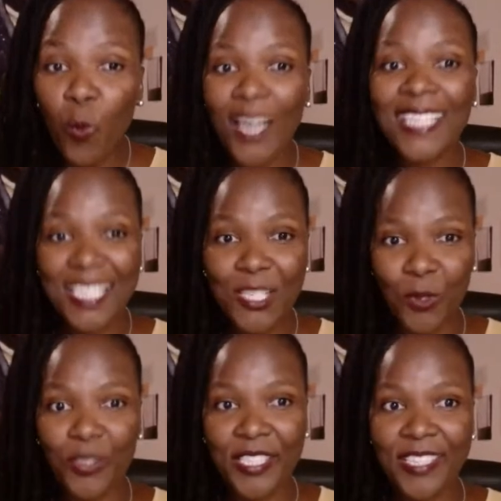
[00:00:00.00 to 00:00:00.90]
what is
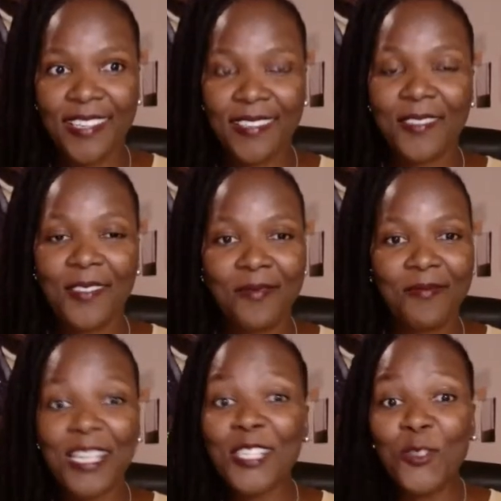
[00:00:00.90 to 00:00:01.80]
not here,
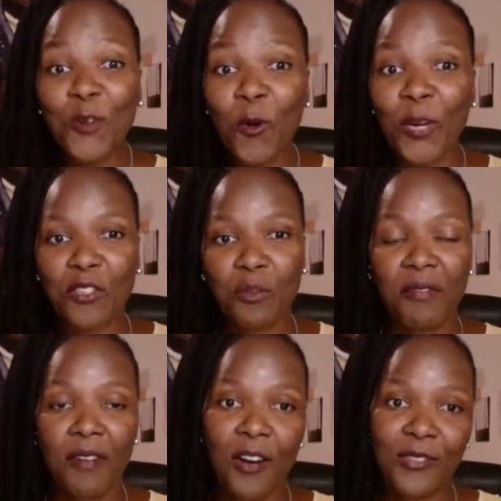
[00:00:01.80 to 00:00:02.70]
it's nowhere to be
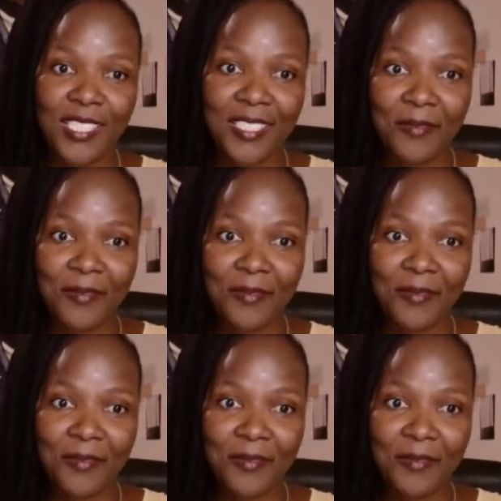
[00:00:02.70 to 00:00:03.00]
found.